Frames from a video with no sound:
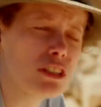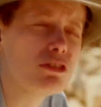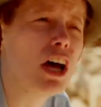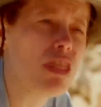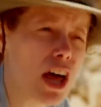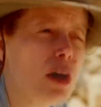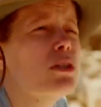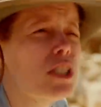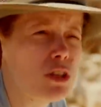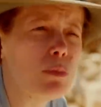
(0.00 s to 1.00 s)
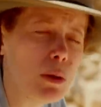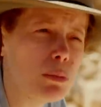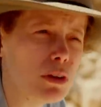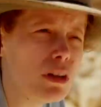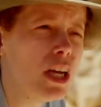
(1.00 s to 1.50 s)
if not thousands, of
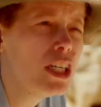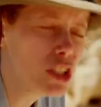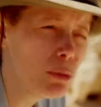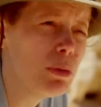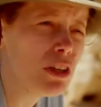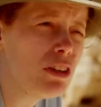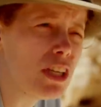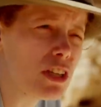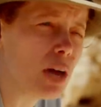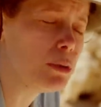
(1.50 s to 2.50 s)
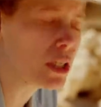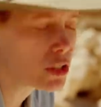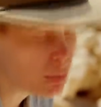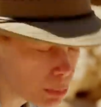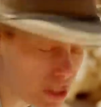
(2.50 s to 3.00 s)
people to build these objects,
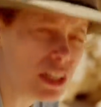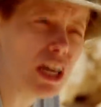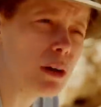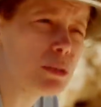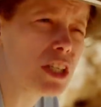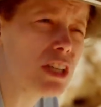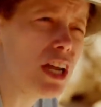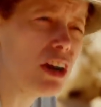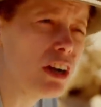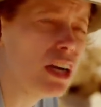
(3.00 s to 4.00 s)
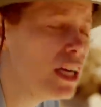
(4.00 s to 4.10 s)
to bring the objects here,